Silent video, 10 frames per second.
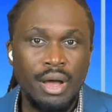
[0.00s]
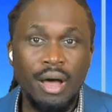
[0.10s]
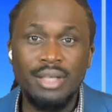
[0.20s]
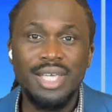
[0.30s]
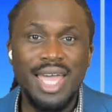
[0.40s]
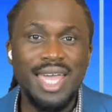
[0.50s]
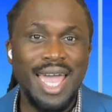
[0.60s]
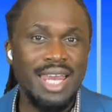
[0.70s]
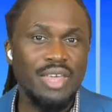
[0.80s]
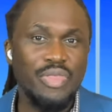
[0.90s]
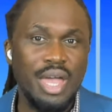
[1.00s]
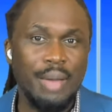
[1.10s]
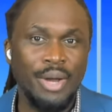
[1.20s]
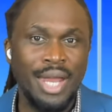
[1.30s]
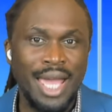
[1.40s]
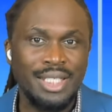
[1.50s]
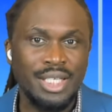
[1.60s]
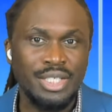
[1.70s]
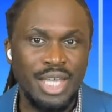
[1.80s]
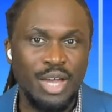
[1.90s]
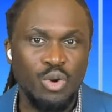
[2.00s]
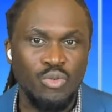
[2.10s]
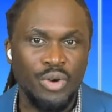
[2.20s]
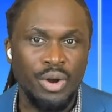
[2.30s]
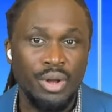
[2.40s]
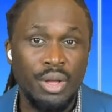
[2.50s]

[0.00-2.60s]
are saying anything about Haiti's takeover